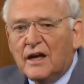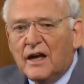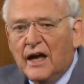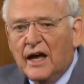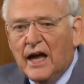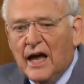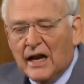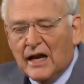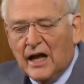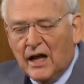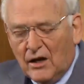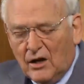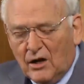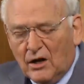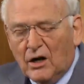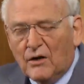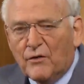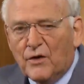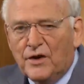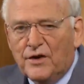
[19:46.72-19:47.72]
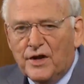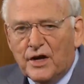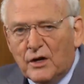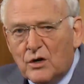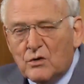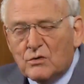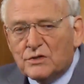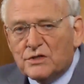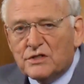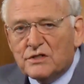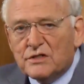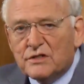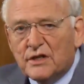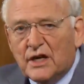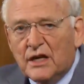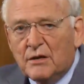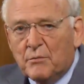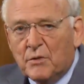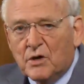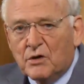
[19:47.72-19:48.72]
And I learned the notes
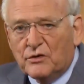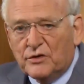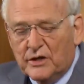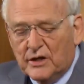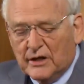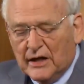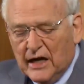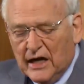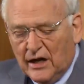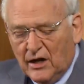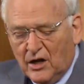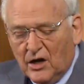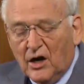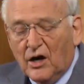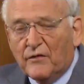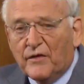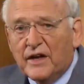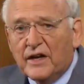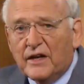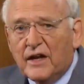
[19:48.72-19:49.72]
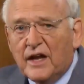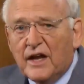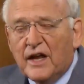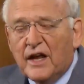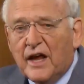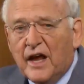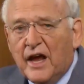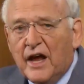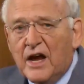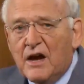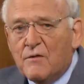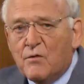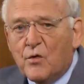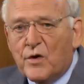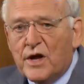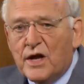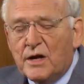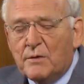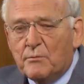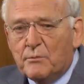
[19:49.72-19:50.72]
in music. I learned that
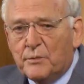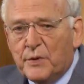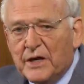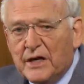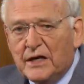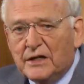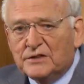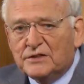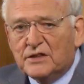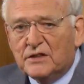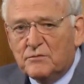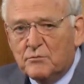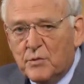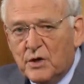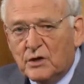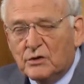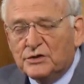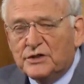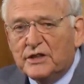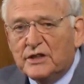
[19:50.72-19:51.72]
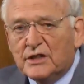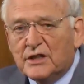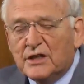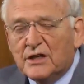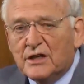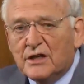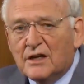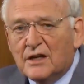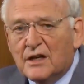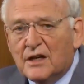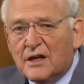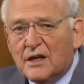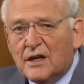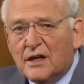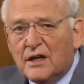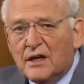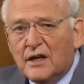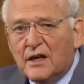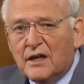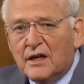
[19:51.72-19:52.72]
every piece of music
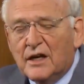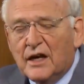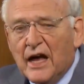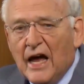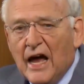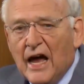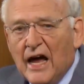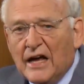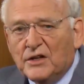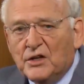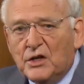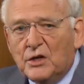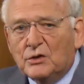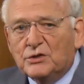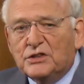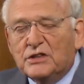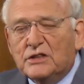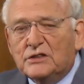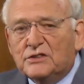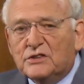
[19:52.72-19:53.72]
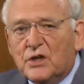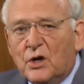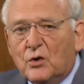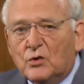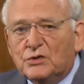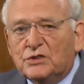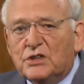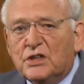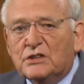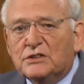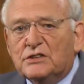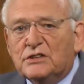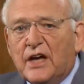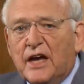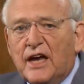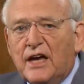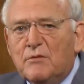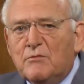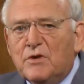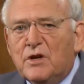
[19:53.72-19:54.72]
uh, uses those
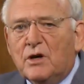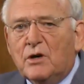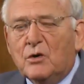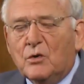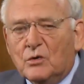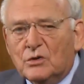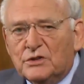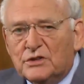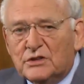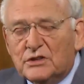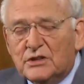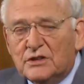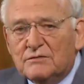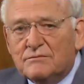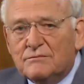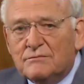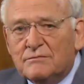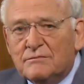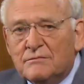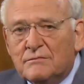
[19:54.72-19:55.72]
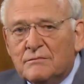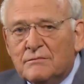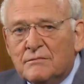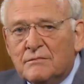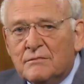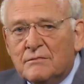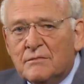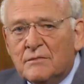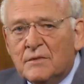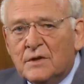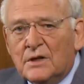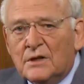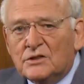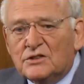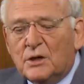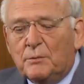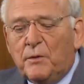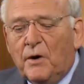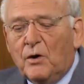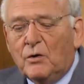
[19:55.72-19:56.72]
same notes.
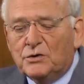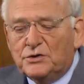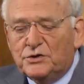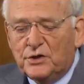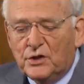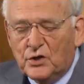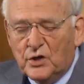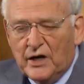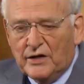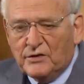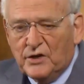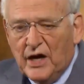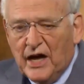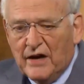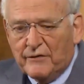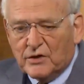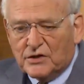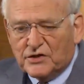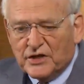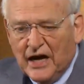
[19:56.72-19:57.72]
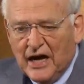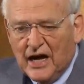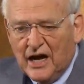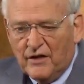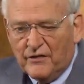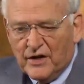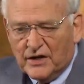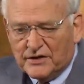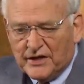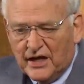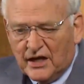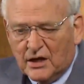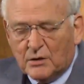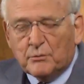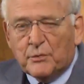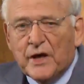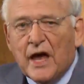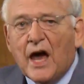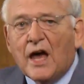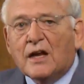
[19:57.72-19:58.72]
Suppose you, you have a child and they're
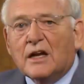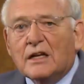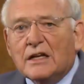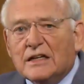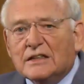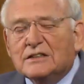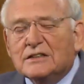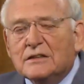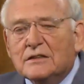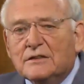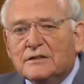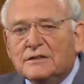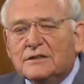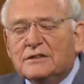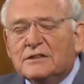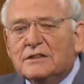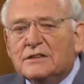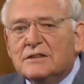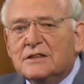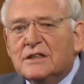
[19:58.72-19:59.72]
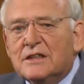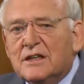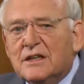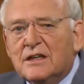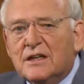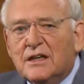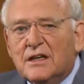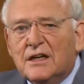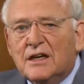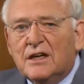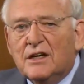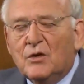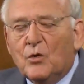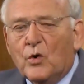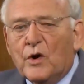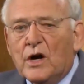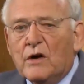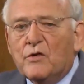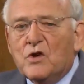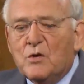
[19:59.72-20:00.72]
taking piano lessons
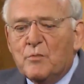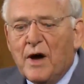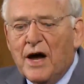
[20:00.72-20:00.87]
wherever you